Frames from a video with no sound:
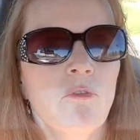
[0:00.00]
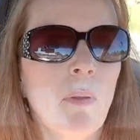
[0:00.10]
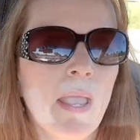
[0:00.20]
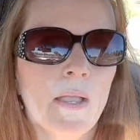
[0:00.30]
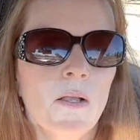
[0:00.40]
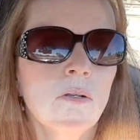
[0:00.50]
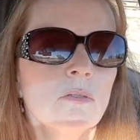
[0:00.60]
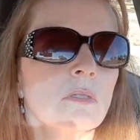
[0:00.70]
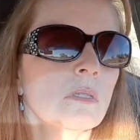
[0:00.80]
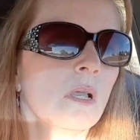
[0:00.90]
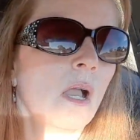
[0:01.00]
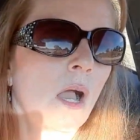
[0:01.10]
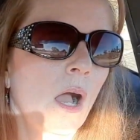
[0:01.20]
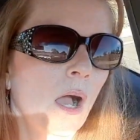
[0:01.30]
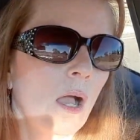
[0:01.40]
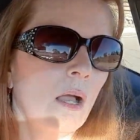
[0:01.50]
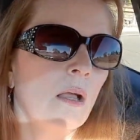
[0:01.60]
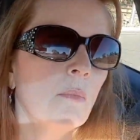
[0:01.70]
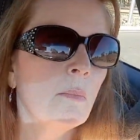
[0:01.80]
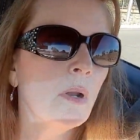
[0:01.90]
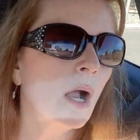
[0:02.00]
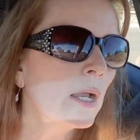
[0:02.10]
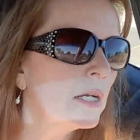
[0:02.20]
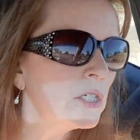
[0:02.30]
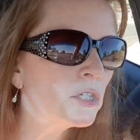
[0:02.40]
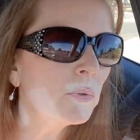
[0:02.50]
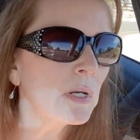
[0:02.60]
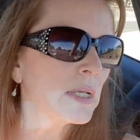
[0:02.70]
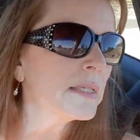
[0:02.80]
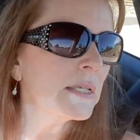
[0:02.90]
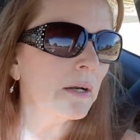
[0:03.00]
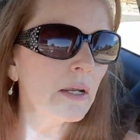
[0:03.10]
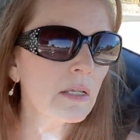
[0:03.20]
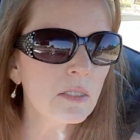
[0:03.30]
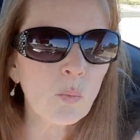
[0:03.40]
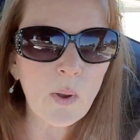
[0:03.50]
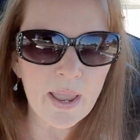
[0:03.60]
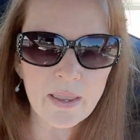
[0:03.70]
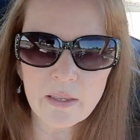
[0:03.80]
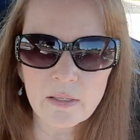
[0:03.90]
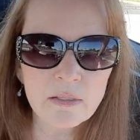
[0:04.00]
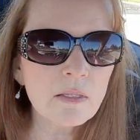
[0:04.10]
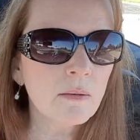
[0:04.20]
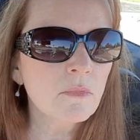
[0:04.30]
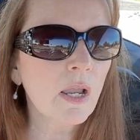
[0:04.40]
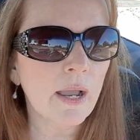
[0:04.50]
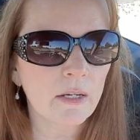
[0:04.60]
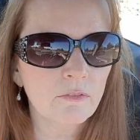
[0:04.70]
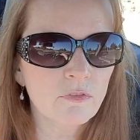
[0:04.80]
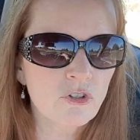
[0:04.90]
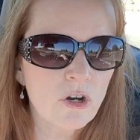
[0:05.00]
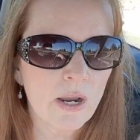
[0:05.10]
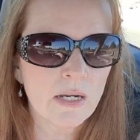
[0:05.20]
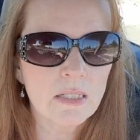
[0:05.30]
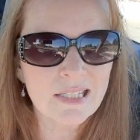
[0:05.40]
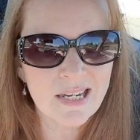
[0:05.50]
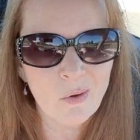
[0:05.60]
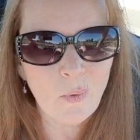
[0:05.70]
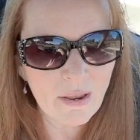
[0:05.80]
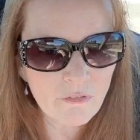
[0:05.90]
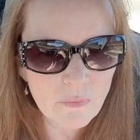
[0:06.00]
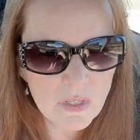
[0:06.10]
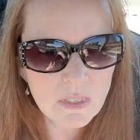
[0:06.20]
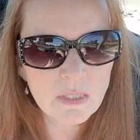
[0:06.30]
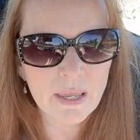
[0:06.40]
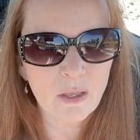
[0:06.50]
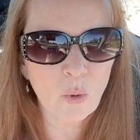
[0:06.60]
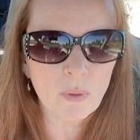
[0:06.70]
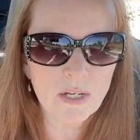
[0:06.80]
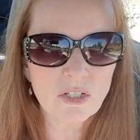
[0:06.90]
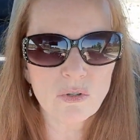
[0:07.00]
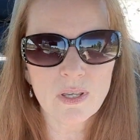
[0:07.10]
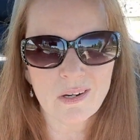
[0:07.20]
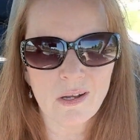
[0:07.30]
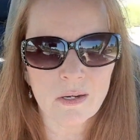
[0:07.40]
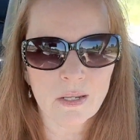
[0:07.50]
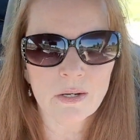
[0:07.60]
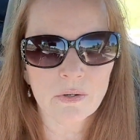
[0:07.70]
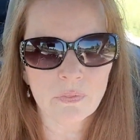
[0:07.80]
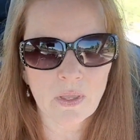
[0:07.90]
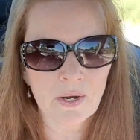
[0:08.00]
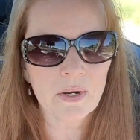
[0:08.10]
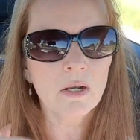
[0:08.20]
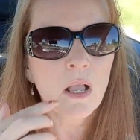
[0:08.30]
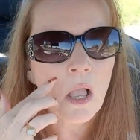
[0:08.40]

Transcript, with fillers: of pounds. I'm not going to do any serious weigh-ins. I'm kind of trying to stay away from the scale, but I do get on here and there.